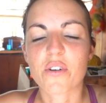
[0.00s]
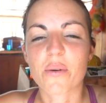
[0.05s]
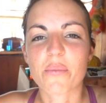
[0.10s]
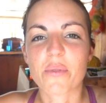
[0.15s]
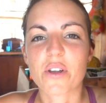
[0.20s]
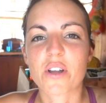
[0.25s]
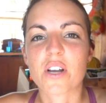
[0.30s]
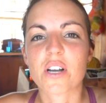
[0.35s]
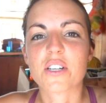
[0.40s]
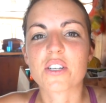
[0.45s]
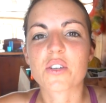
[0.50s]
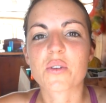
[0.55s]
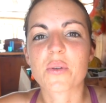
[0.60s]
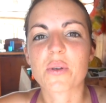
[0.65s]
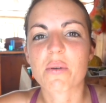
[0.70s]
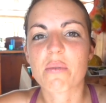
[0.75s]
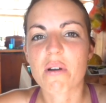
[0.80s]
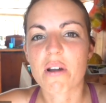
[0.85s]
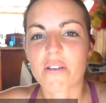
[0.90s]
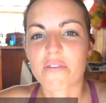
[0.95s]
from the
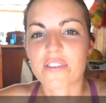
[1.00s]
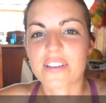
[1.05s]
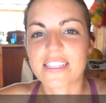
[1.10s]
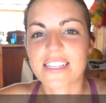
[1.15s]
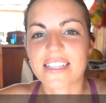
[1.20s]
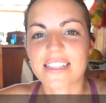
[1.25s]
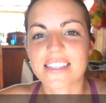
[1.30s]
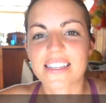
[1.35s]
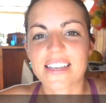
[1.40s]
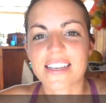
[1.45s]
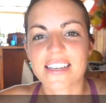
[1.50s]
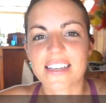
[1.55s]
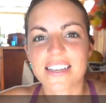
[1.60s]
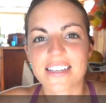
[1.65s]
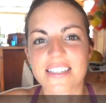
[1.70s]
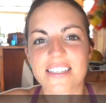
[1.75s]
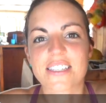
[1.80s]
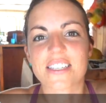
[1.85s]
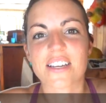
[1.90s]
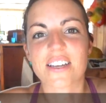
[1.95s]
country we are visiting,
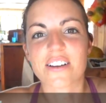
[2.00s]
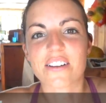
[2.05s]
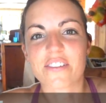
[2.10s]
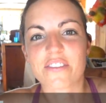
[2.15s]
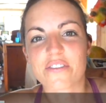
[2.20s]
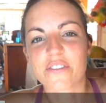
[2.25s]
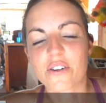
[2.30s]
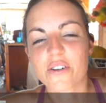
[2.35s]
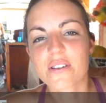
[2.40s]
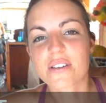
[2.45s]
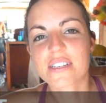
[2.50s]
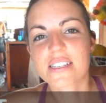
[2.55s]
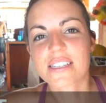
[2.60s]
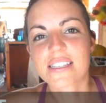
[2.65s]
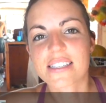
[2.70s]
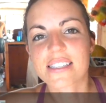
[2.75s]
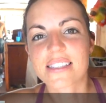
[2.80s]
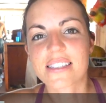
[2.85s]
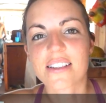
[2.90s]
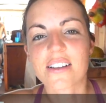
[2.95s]
it's a
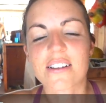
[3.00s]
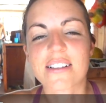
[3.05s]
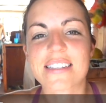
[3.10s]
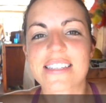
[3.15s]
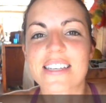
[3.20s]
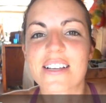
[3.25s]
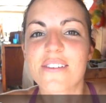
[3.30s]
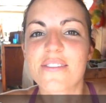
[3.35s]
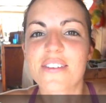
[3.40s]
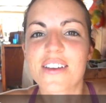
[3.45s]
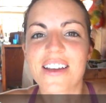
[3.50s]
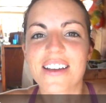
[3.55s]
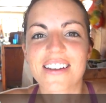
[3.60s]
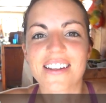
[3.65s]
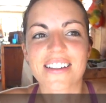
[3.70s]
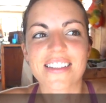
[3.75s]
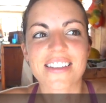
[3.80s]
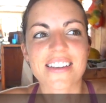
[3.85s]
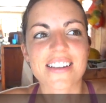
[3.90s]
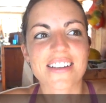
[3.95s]
first on Sylphia,
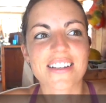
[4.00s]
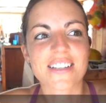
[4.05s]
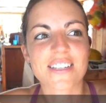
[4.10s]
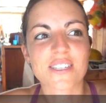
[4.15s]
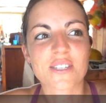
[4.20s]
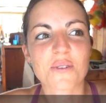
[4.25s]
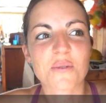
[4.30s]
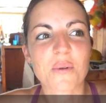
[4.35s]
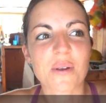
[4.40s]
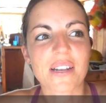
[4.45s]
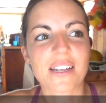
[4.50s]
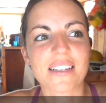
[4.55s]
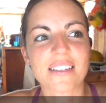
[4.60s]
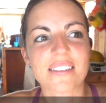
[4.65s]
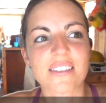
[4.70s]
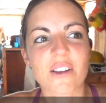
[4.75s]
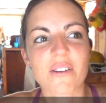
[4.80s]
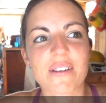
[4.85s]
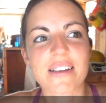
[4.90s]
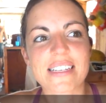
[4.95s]
and I think it's really
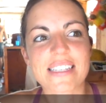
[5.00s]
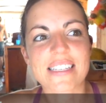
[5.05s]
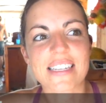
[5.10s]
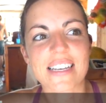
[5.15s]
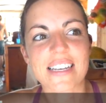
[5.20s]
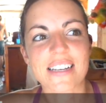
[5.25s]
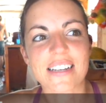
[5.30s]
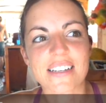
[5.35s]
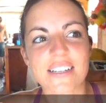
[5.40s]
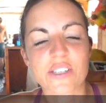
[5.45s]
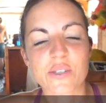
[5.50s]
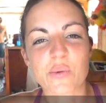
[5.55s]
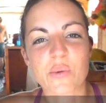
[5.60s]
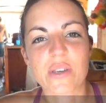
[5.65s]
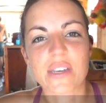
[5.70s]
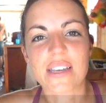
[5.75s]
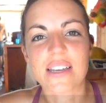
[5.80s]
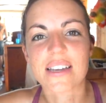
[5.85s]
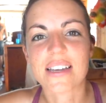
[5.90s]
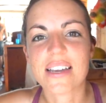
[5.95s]
interesting because
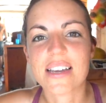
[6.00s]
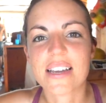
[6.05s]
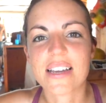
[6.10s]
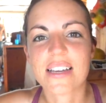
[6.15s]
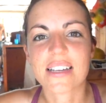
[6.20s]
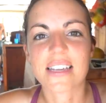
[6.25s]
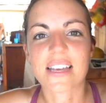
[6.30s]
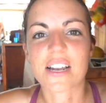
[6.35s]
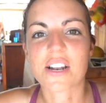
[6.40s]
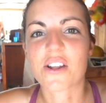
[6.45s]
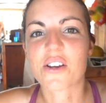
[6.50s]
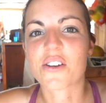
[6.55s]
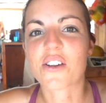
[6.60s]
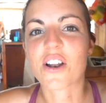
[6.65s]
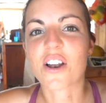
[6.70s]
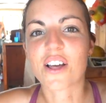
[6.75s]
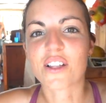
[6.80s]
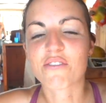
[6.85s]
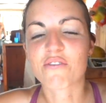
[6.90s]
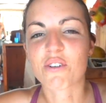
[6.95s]
we can learn
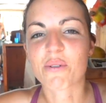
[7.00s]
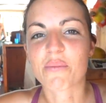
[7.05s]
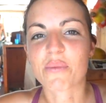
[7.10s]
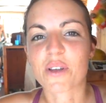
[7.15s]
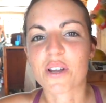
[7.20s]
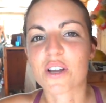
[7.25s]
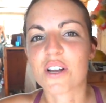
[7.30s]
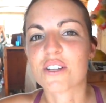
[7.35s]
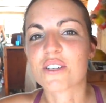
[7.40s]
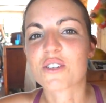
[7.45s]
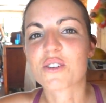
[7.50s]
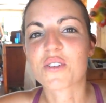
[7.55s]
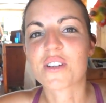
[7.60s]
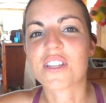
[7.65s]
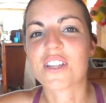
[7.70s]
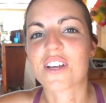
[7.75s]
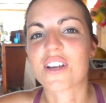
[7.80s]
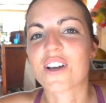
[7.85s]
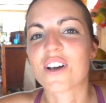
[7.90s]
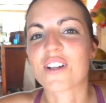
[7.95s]
a lot from the
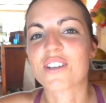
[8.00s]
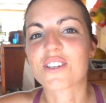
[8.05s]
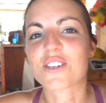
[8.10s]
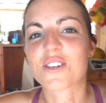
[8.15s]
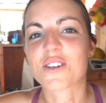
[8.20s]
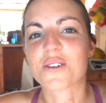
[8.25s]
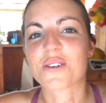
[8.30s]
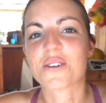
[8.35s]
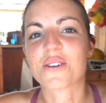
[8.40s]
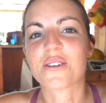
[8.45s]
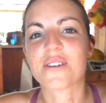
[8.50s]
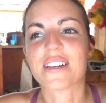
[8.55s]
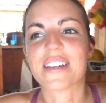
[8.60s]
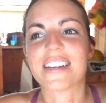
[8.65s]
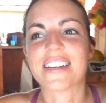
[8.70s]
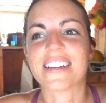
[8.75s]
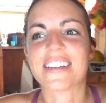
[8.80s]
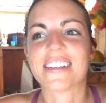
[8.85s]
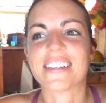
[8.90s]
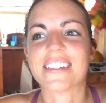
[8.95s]
country, the culture,
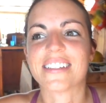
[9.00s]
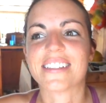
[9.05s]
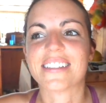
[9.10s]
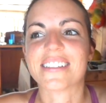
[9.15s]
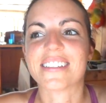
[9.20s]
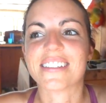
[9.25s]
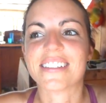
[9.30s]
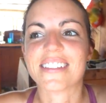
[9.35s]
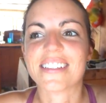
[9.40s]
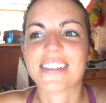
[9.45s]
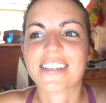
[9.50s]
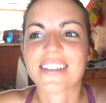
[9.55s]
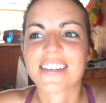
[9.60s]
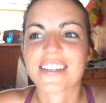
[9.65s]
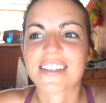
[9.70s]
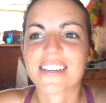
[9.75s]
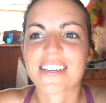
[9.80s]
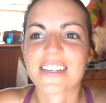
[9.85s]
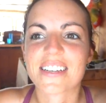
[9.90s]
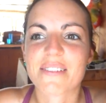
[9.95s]

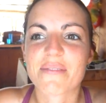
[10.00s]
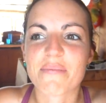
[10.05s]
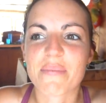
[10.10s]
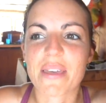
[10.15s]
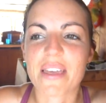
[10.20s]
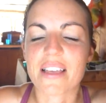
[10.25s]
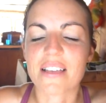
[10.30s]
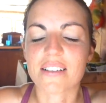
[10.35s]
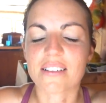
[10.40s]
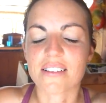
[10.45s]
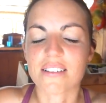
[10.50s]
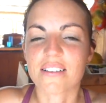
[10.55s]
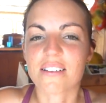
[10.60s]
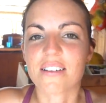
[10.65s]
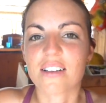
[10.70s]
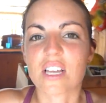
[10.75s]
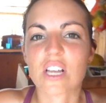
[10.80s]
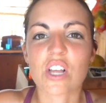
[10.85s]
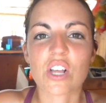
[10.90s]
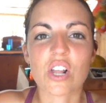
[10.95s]
and being
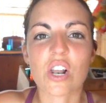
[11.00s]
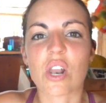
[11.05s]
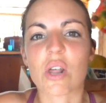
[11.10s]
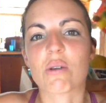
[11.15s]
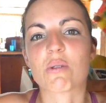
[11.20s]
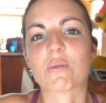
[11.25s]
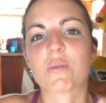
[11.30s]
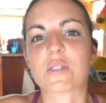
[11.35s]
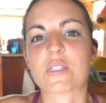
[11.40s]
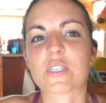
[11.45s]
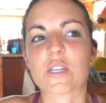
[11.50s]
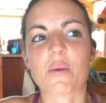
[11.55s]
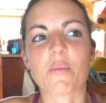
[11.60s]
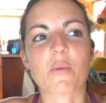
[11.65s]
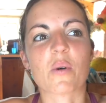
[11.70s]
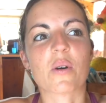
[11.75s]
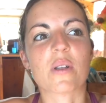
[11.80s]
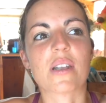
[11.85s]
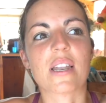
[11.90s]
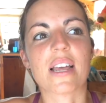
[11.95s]
close with
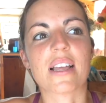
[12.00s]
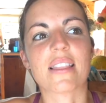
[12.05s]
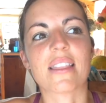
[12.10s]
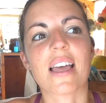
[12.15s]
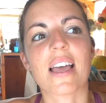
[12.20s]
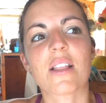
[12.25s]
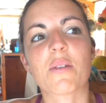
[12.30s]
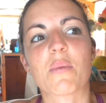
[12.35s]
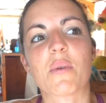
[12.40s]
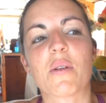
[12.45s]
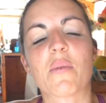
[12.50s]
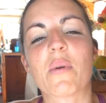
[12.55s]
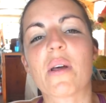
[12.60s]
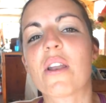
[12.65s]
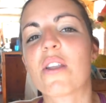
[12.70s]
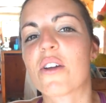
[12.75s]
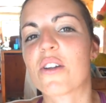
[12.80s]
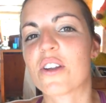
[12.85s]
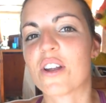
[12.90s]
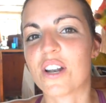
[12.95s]
someone like that, we'll
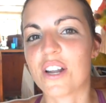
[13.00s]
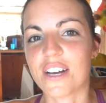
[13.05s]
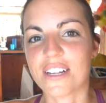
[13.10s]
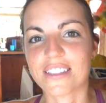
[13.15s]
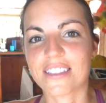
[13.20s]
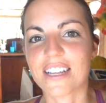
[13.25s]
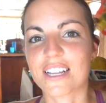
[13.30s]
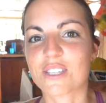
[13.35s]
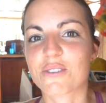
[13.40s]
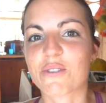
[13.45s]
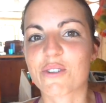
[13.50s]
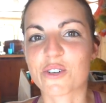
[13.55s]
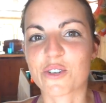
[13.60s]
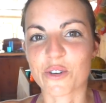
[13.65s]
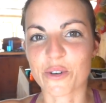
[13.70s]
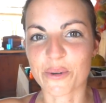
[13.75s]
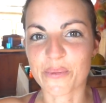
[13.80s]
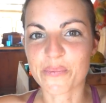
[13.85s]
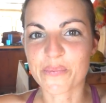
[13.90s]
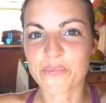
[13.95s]
learn a lot, that's for
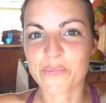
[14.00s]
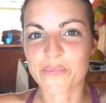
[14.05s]
sure.